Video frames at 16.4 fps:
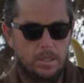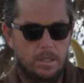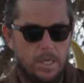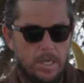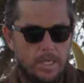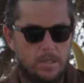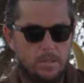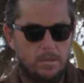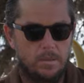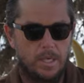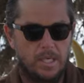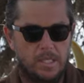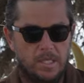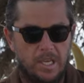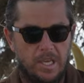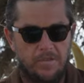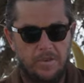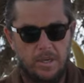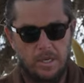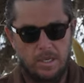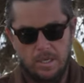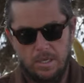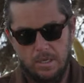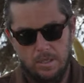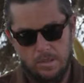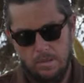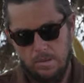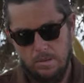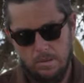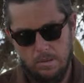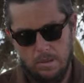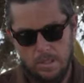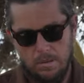has given it a
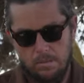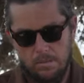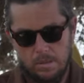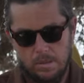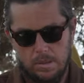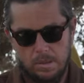new and